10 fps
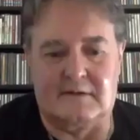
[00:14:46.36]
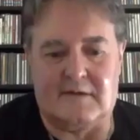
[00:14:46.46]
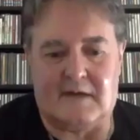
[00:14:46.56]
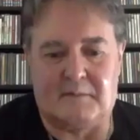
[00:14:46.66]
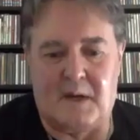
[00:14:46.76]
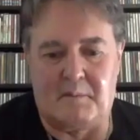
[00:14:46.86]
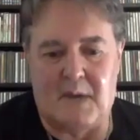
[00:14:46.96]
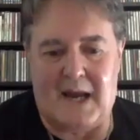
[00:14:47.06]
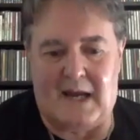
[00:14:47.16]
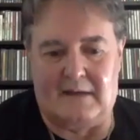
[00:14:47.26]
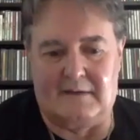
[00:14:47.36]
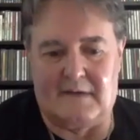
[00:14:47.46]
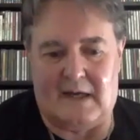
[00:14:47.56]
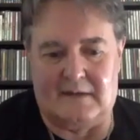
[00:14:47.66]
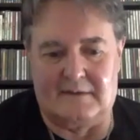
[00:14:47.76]
the Zach Bair
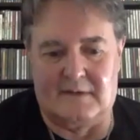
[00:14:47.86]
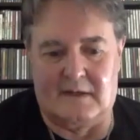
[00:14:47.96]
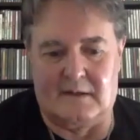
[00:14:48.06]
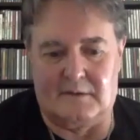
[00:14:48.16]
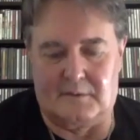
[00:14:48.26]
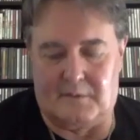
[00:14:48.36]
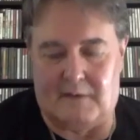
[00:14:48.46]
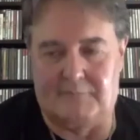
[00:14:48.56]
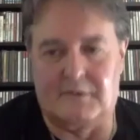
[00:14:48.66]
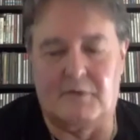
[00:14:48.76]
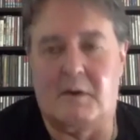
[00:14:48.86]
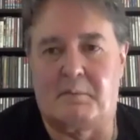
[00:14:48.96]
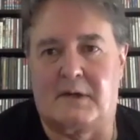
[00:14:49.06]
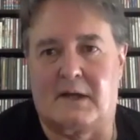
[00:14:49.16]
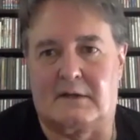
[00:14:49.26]
Band, and you have the new
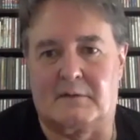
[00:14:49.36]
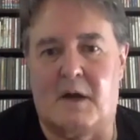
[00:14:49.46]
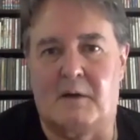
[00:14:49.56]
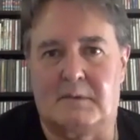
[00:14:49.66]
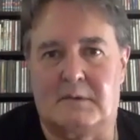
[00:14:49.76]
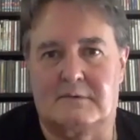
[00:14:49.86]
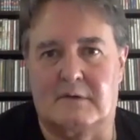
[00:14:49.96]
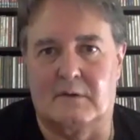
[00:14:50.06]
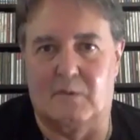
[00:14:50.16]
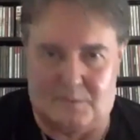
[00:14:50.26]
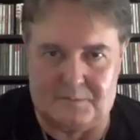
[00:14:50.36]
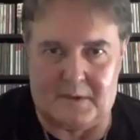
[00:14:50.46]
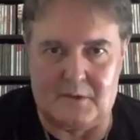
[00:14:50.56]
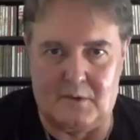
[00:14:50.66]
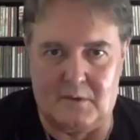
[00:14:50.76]
EP out at the moment,
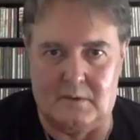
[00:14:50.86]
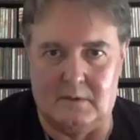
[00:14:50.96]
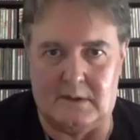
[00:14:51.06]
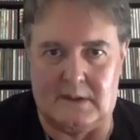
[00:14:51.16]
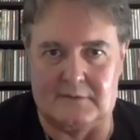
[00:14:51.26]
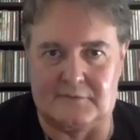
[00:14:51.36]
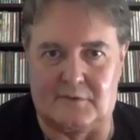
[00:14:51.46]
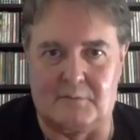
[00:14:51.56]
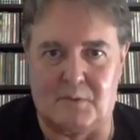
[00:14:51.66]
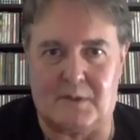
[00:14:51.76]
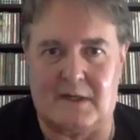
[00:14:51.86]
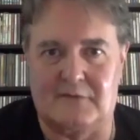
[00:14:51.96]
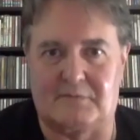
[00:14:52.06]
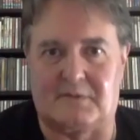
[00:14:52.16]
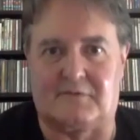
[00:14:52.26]
Ordinary Girl, and it sort of
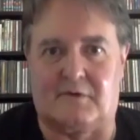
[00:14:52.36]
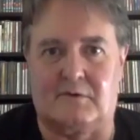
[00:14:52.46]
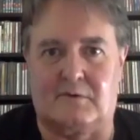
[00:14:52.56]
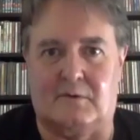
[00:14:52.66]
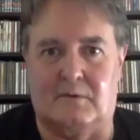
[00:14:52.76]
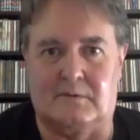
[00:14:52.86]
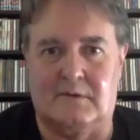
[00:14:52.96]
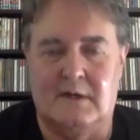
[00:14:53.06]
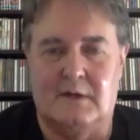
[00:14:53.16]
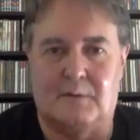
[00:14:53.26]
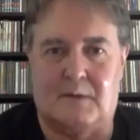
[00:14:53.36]
bookends with a song called